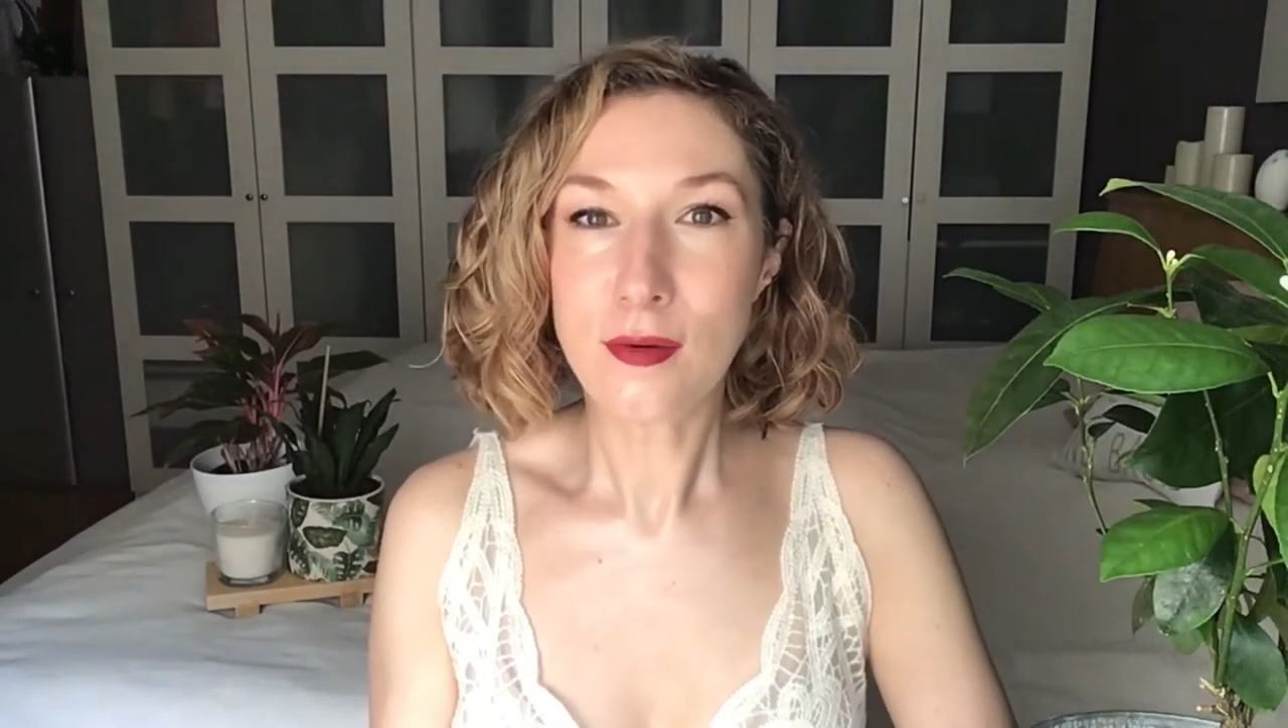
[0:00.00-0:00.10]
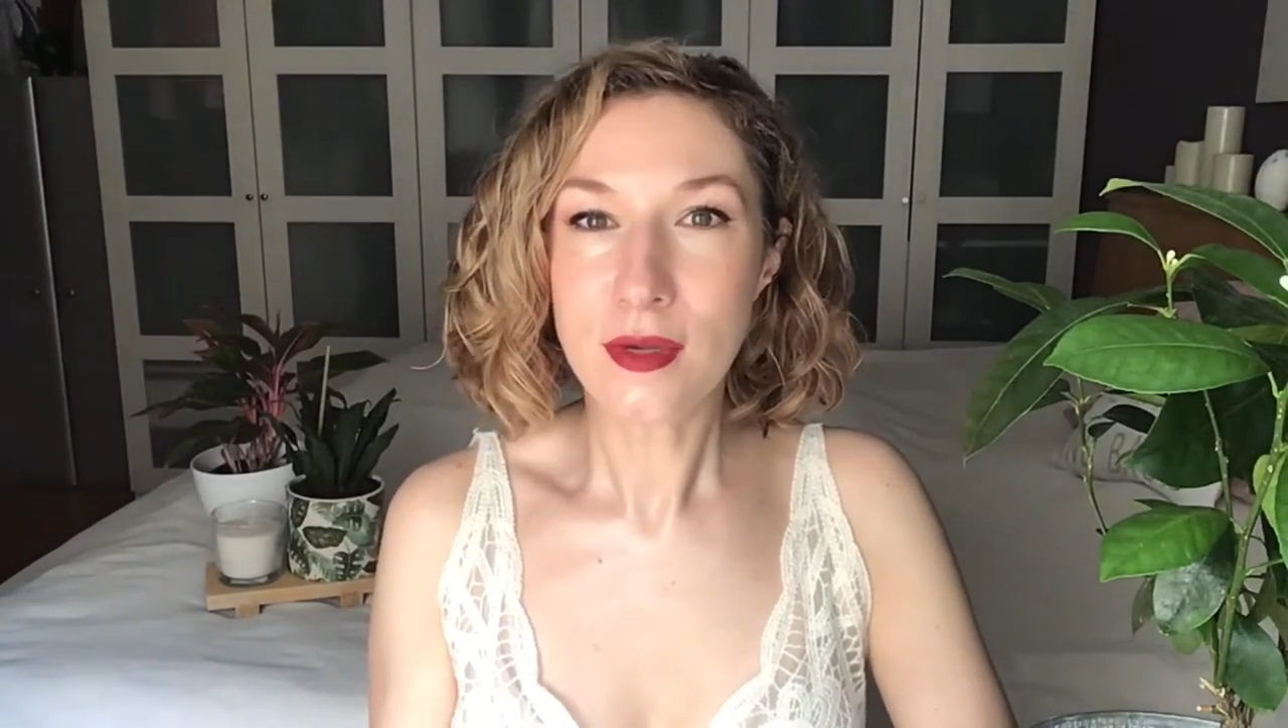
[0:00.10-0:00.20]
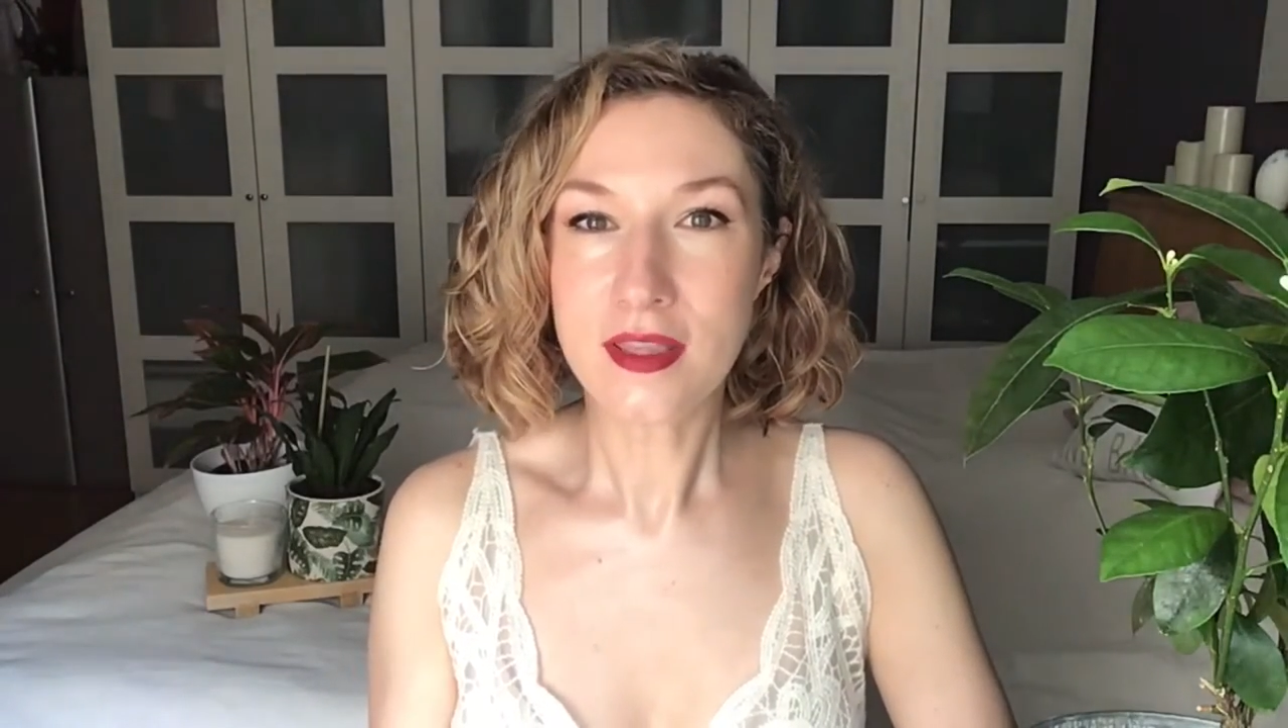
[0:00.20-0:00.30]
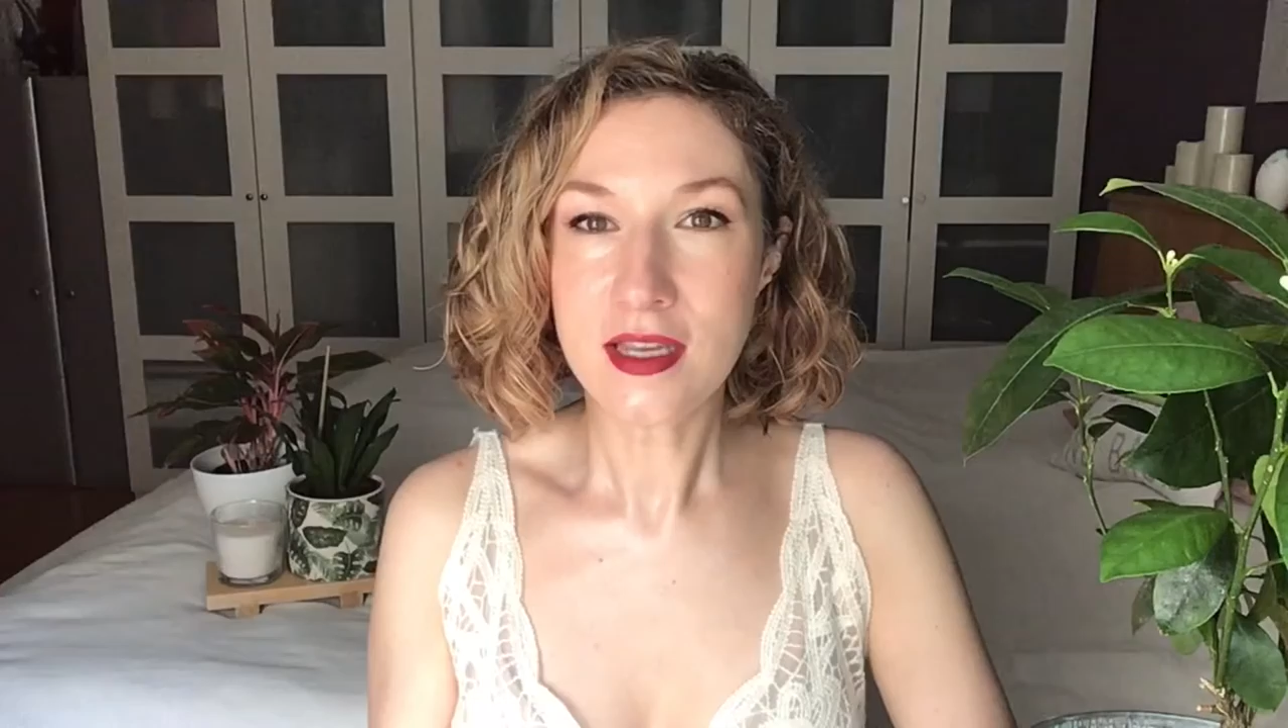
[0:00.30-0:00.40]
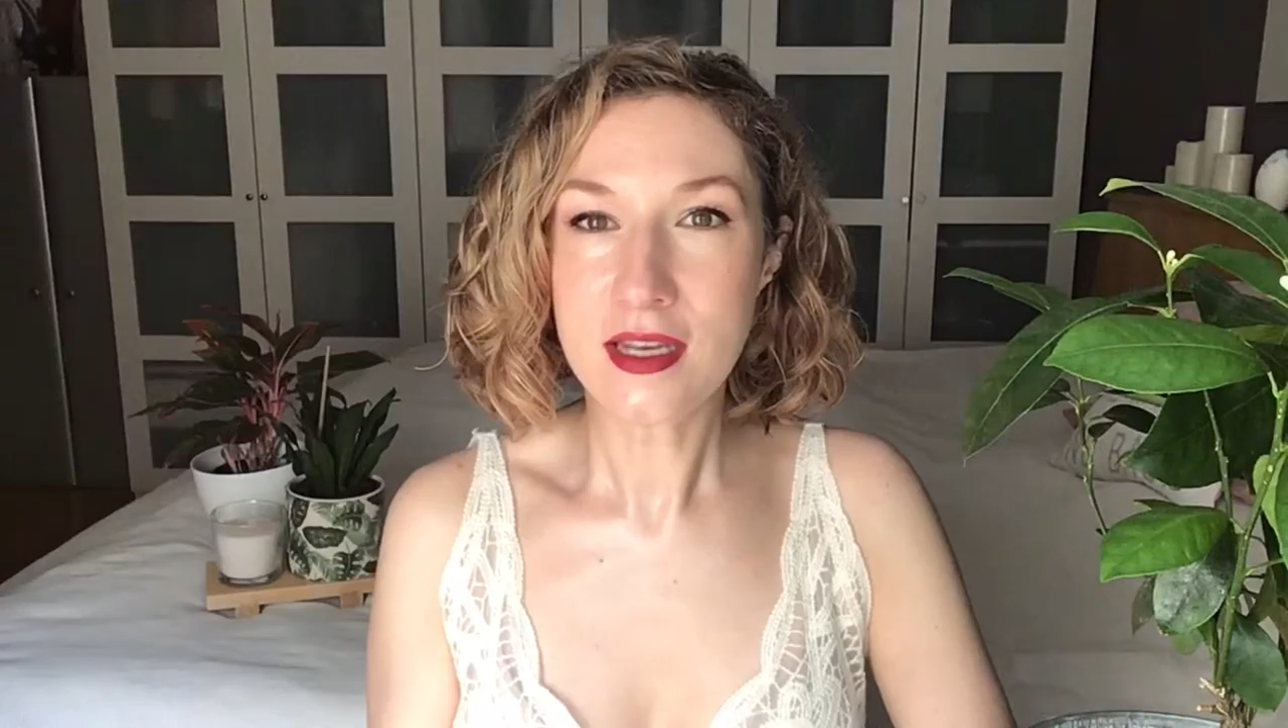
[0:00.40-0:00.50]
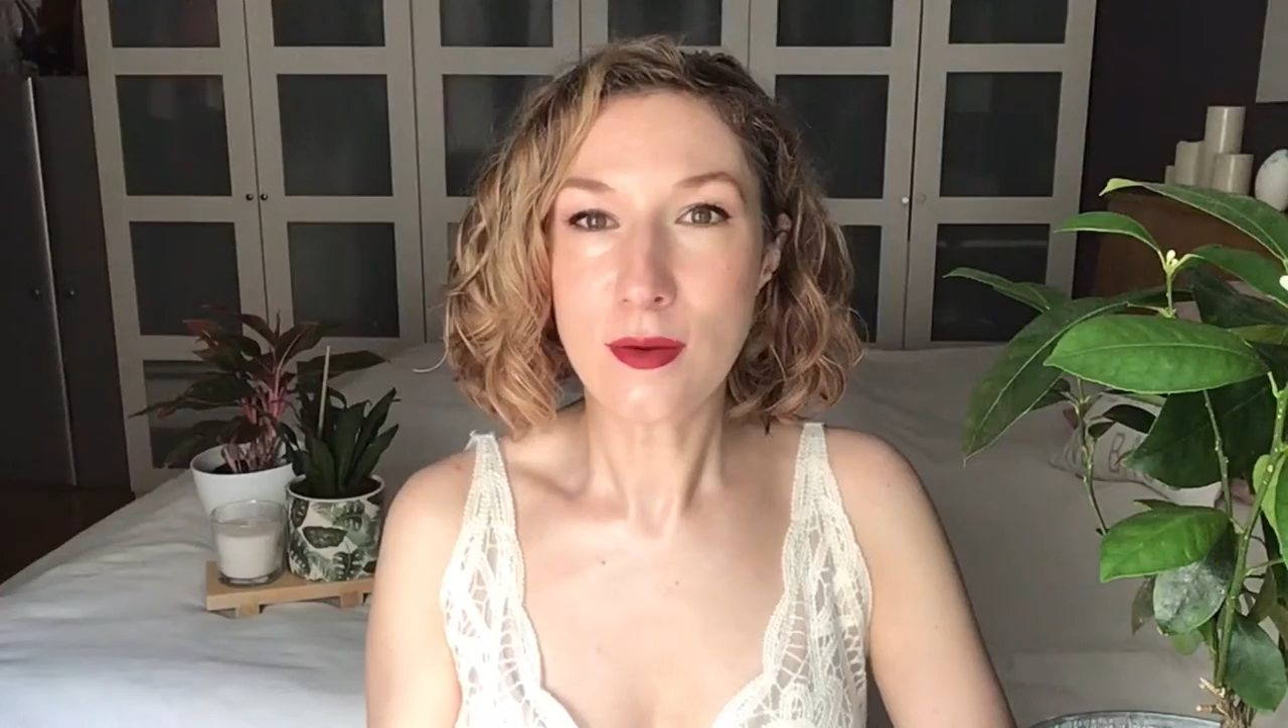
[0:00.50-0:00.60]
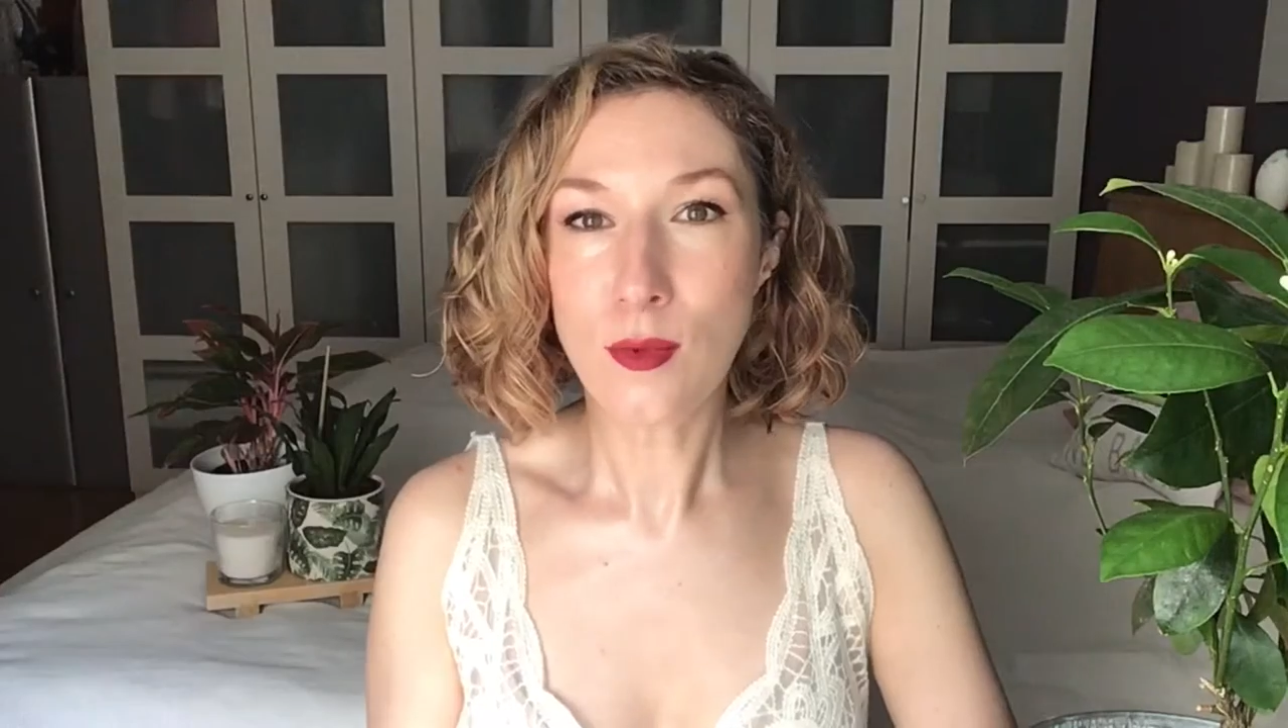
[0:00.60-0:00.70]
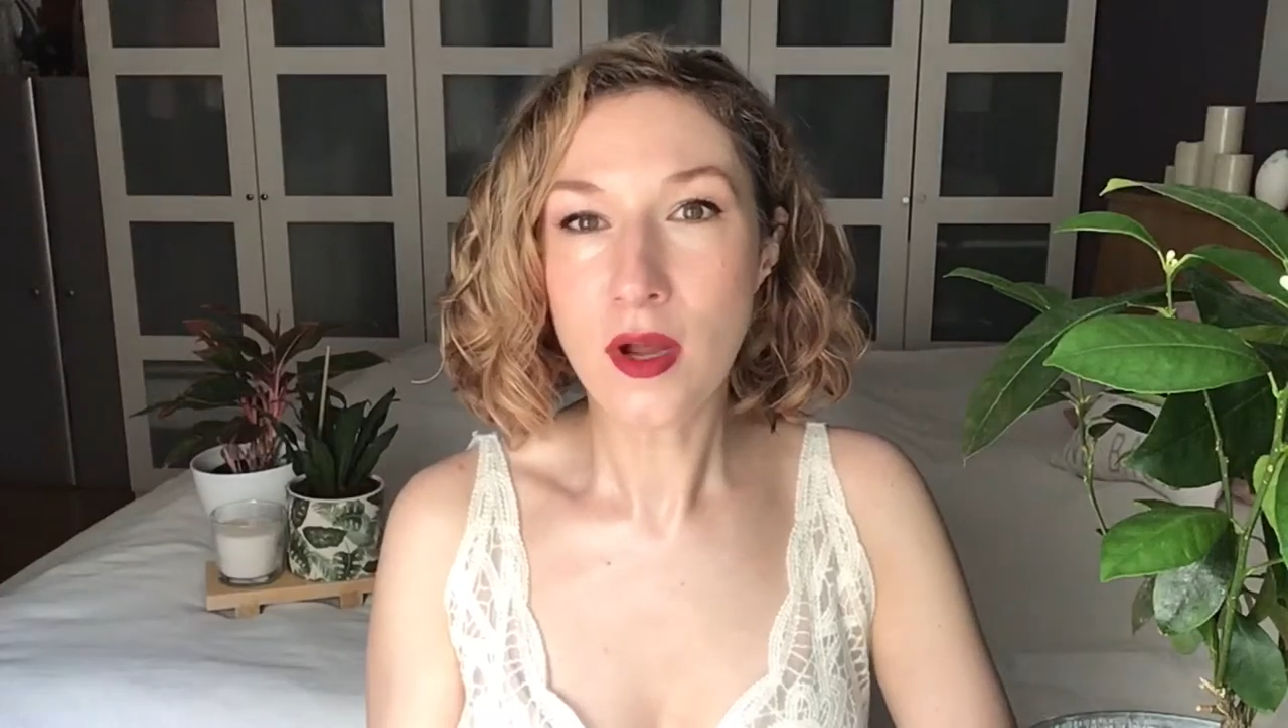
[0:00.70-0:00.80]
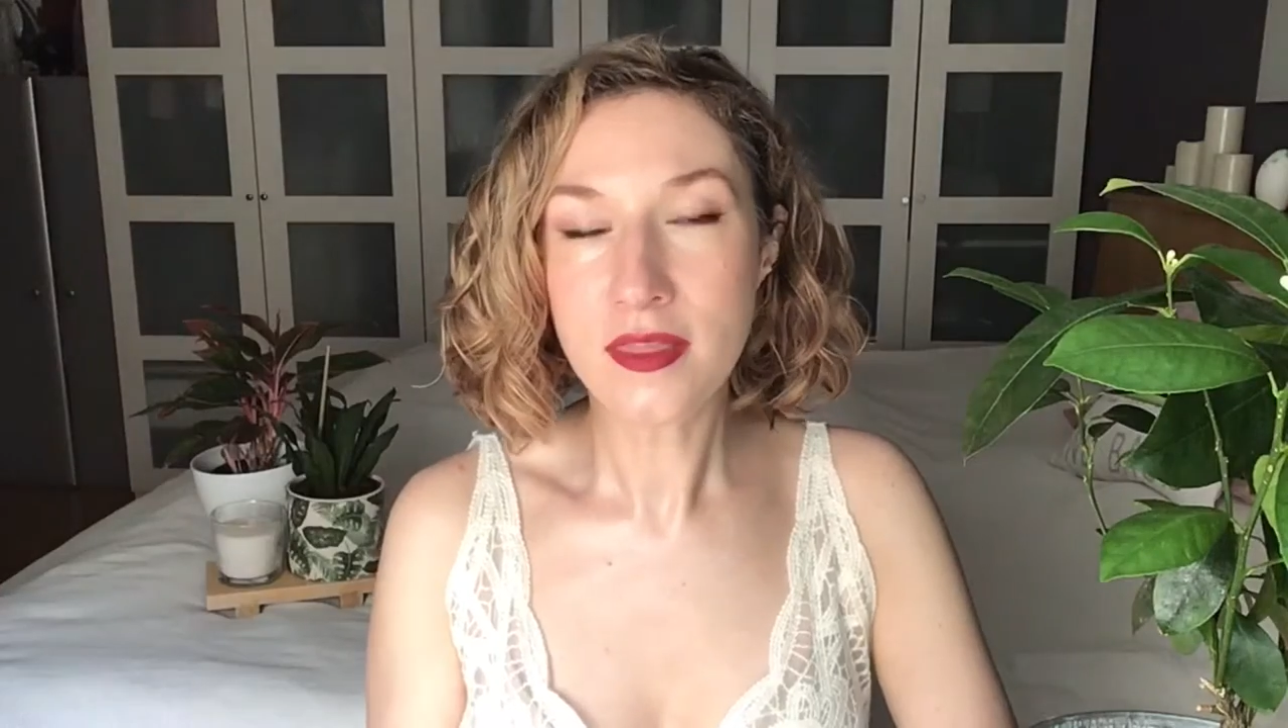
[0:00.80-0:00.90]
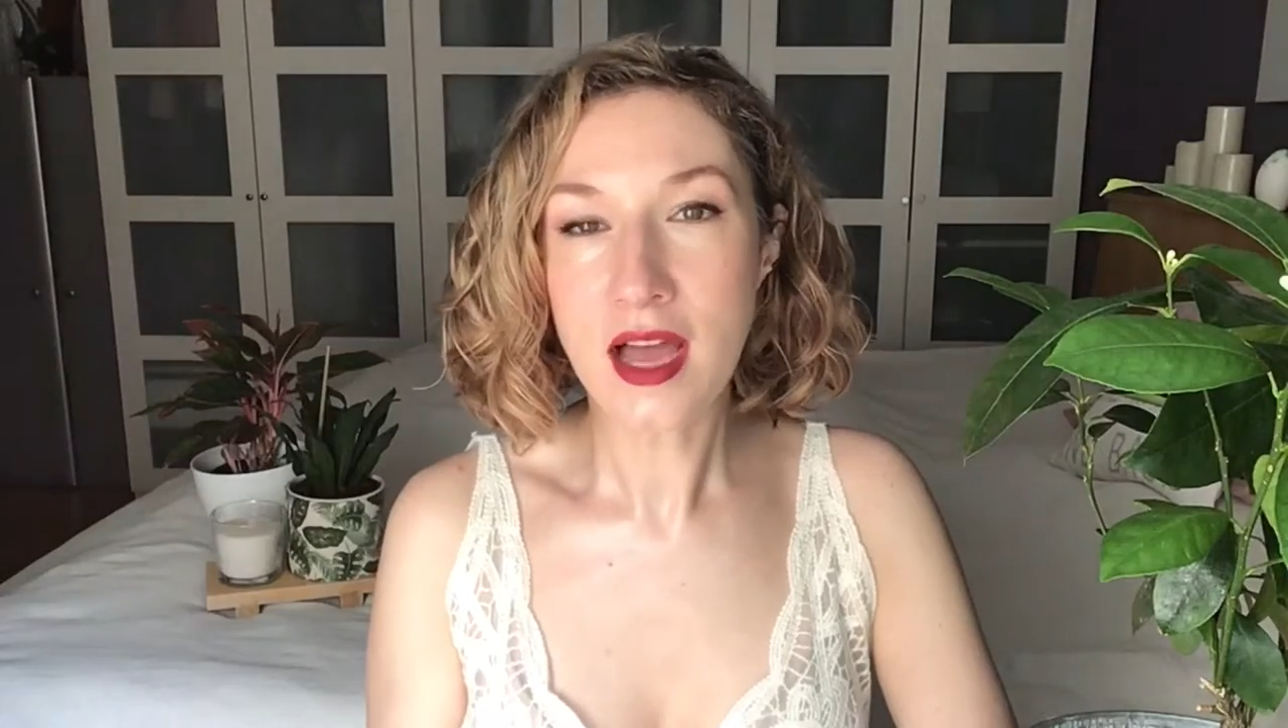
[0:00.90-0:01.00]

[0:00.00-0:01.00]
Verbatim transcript: within a one